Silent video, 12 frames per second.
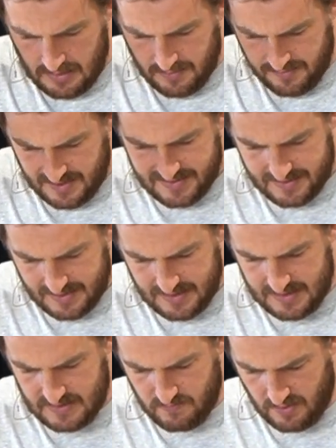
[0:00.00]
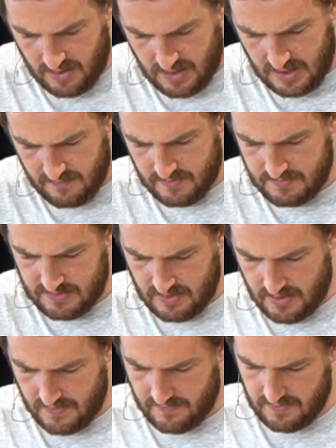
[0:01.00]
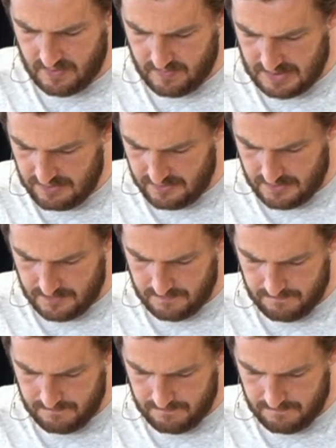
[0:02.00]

This is what I have observed to be good.